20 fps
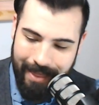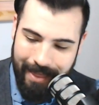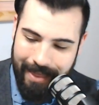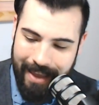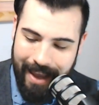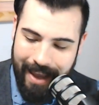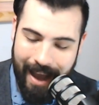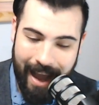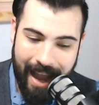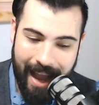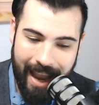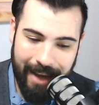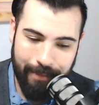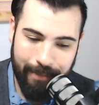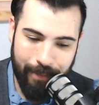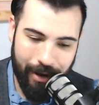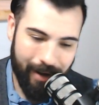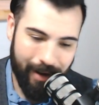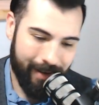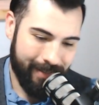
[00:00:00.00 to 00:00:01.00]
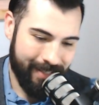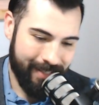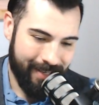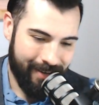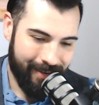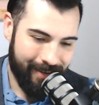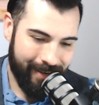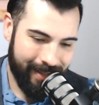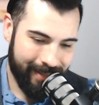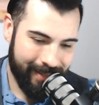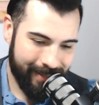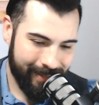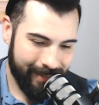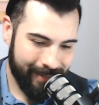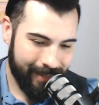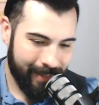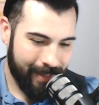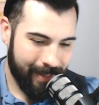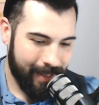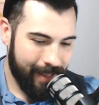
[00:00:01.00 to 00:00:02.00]
the Eid Mar Denarius.
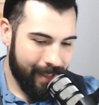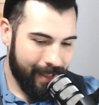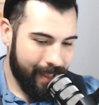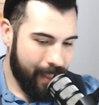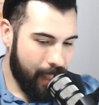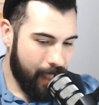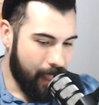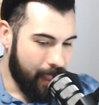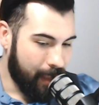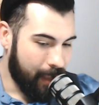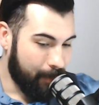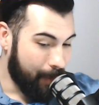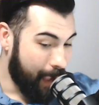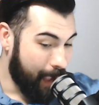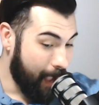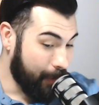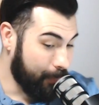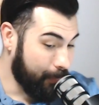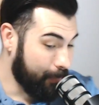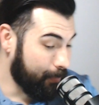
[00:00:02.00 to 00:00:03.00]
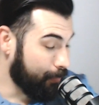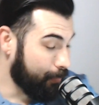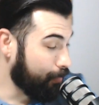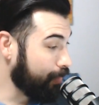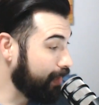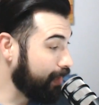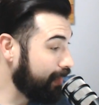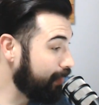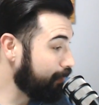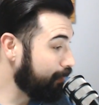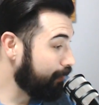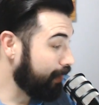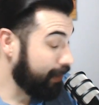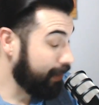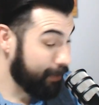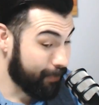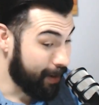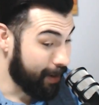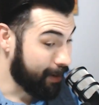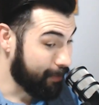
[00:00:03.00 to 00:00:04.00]
I really,
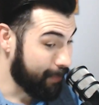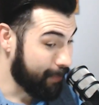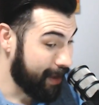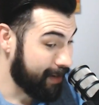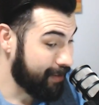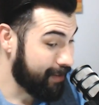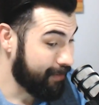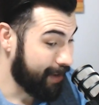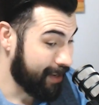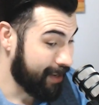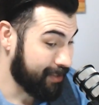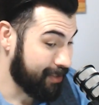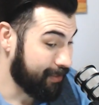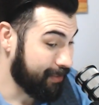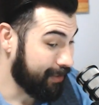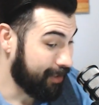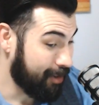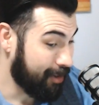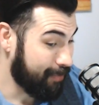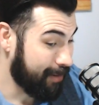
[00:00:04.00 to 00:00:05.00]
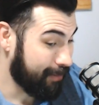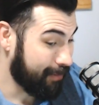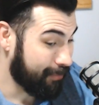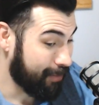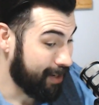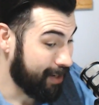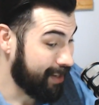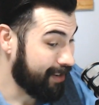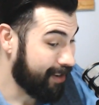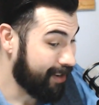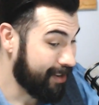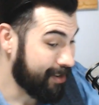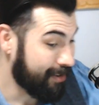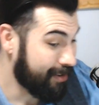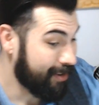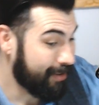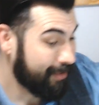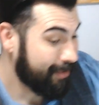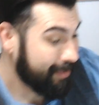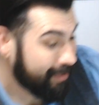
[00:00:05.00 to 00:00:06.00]
really recommend you guys do a little bit of reading on your
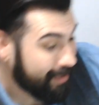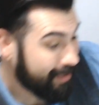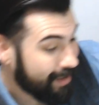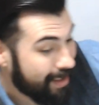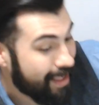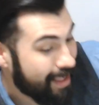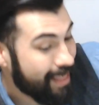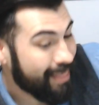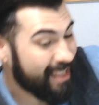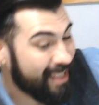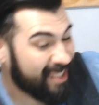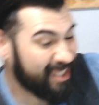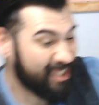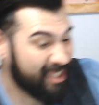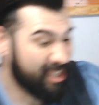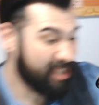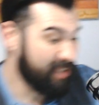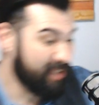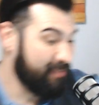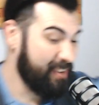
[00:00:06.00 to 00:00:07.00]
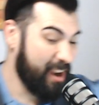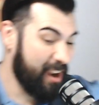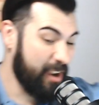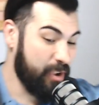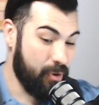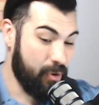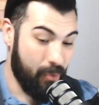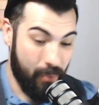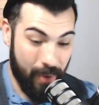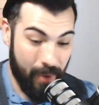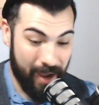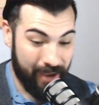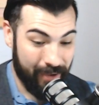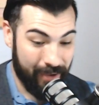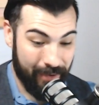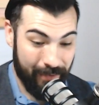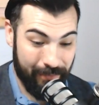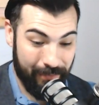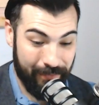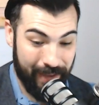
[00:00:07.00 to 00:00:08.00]
own. This is just a very quick
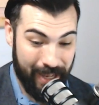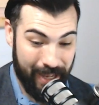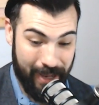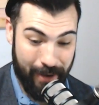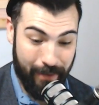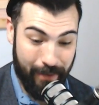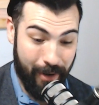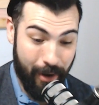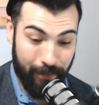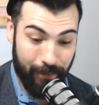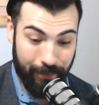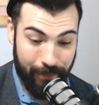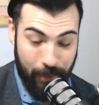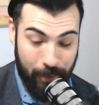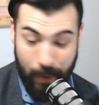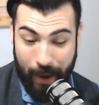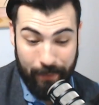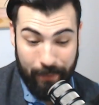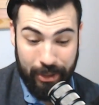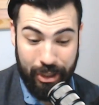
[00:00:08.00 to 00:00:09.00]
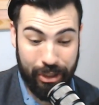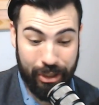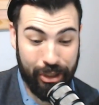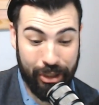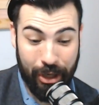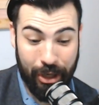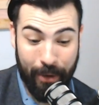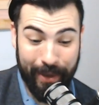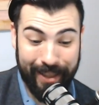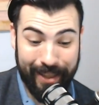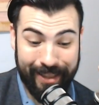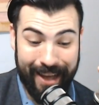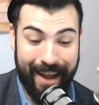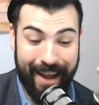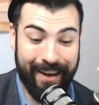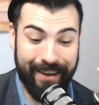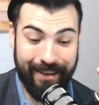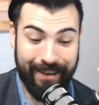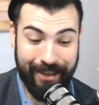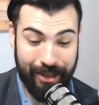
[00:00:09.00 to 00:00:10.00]
video overview. I was just so
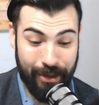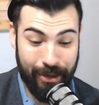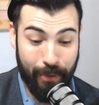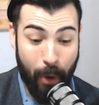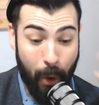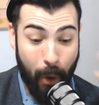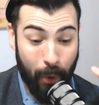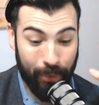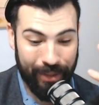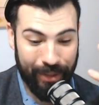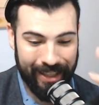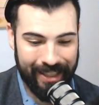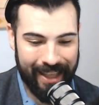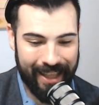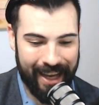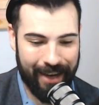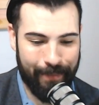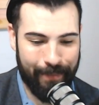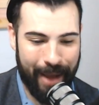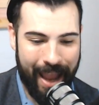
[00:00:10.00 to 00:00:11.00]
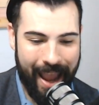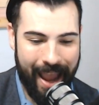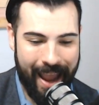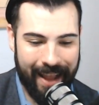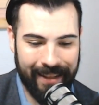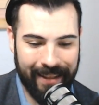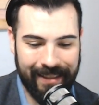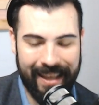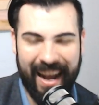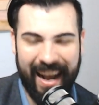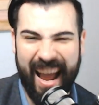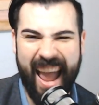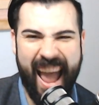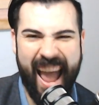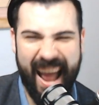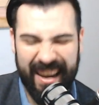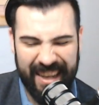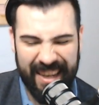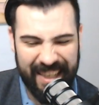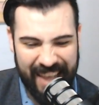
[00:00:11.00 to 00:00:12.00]
excited to hold this thing in my hands that I
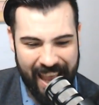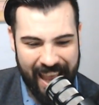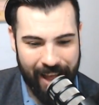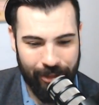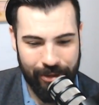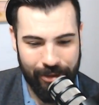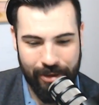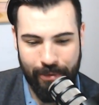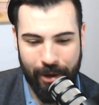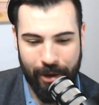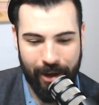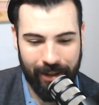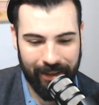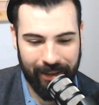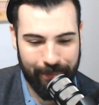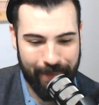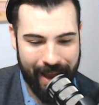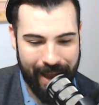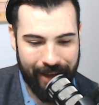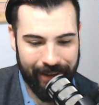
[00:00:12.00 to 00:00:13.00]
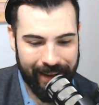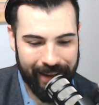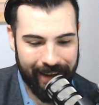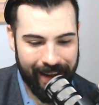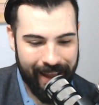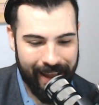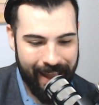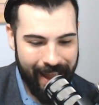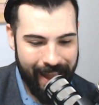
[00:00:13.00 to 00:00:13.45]
had to tell you all about it,